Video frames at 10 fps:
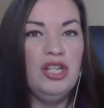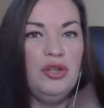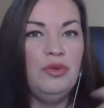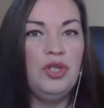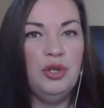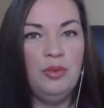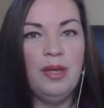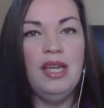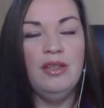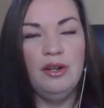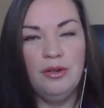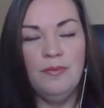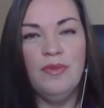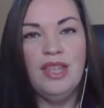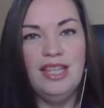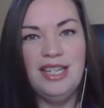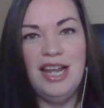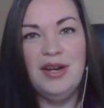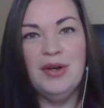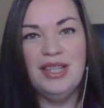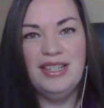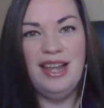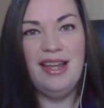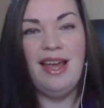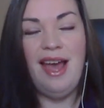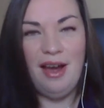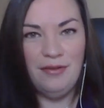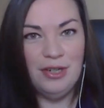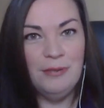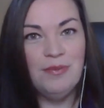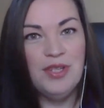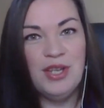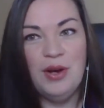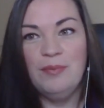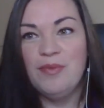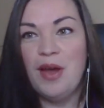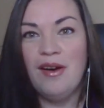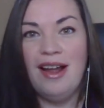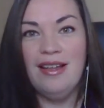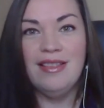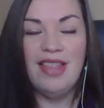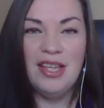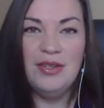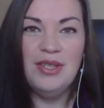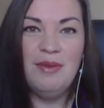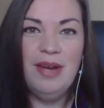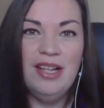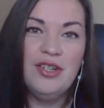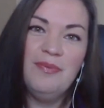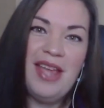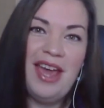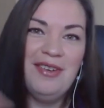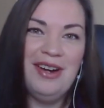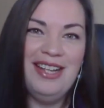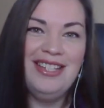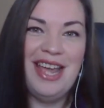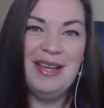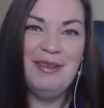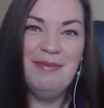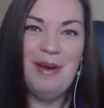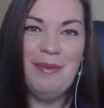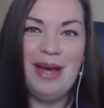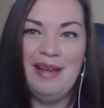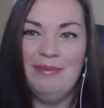YouTube either the day or the day after. So, all right. Thank you so much. Have a great day. Bye-bye.